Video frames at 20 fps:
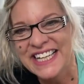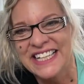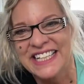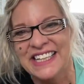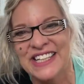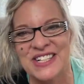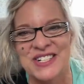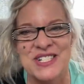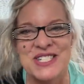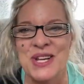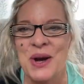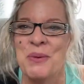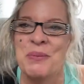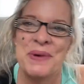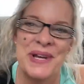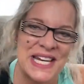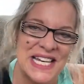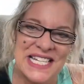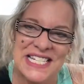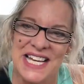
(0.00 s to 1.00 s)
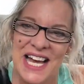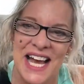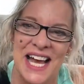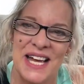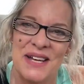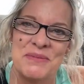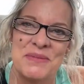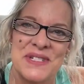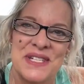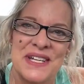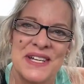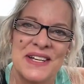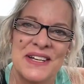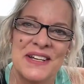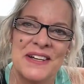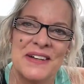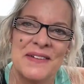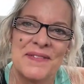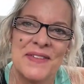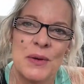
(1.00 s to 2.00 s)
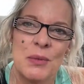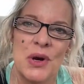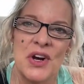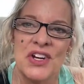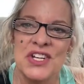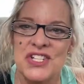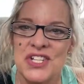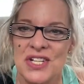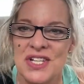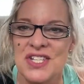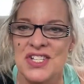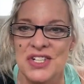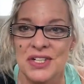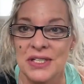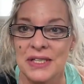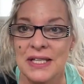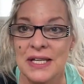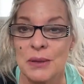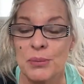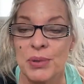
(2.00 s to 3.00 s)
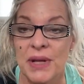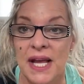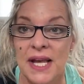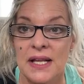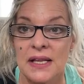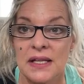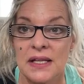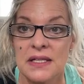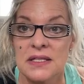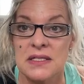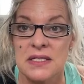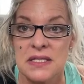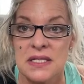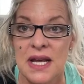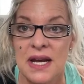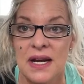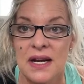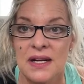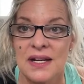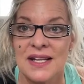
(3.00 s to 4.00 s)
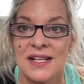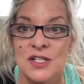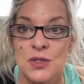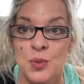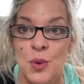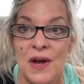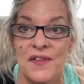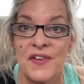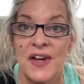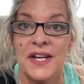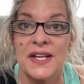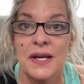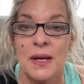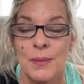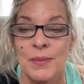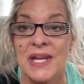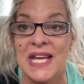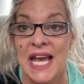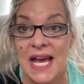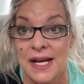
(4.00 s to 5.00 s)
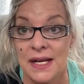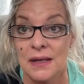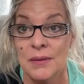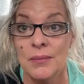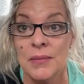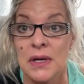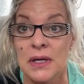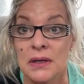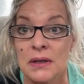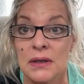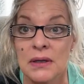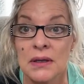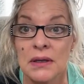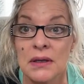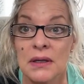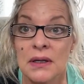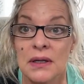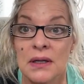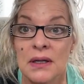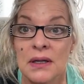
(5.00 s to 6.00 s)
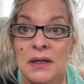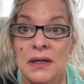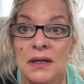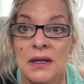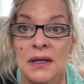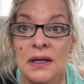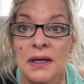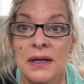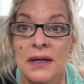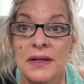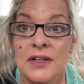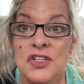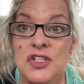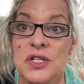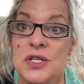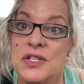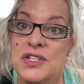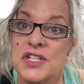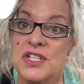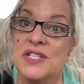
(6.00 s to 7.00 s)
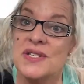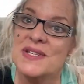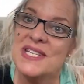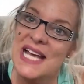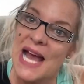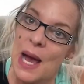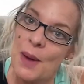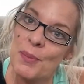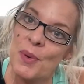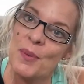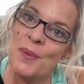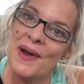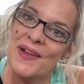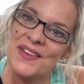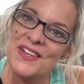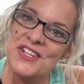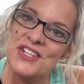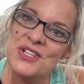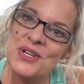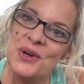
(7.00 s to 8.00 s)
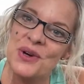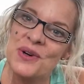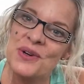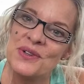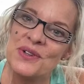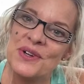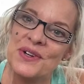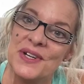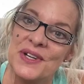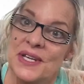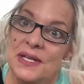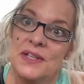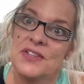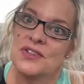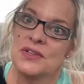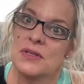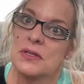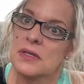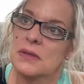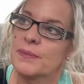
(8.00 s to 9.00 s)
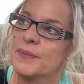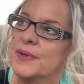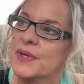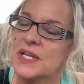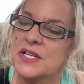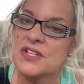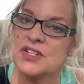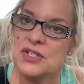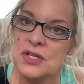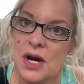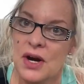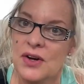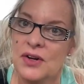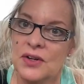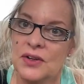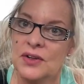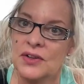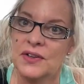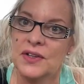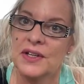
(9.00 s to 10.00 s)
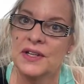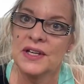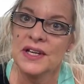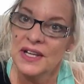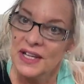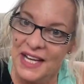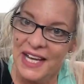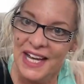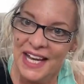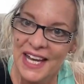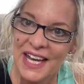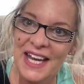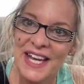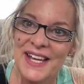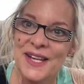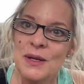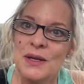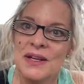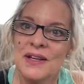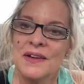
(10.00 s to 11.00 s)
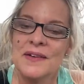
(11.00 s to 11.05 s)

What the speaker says: There's so many times where he just stood there blankly and stared and his wife had to come get him. She'd just tap him on the shoulder and he'd be startled and, hey,